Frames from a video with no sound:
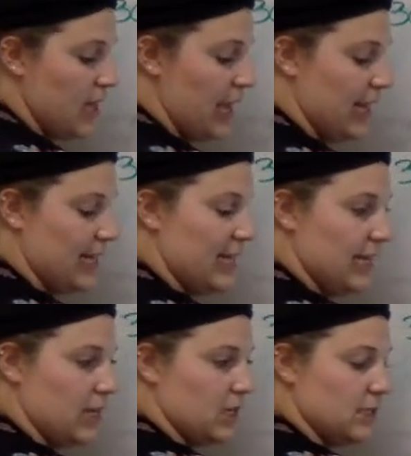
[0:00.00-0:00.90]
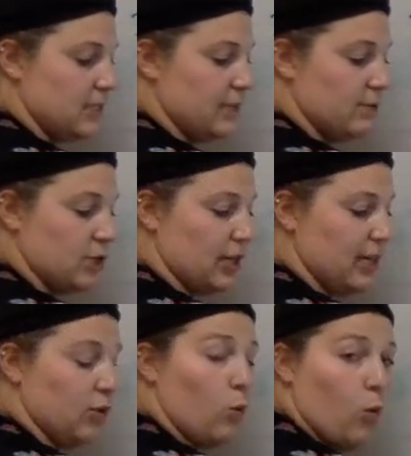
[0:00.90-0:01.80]
And here, since I was looking
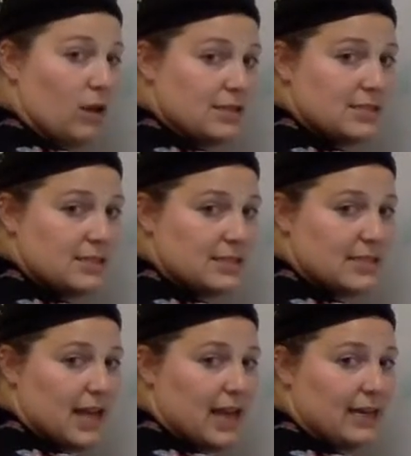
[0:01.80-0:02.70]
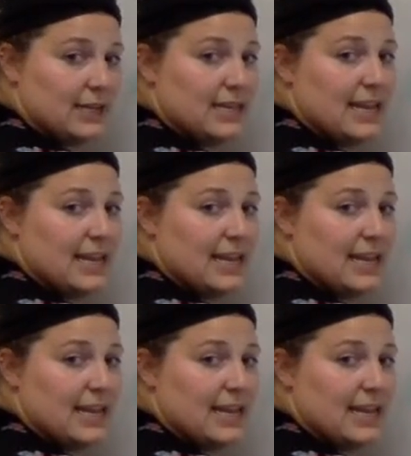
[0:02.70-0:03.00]
at the 1s to decide,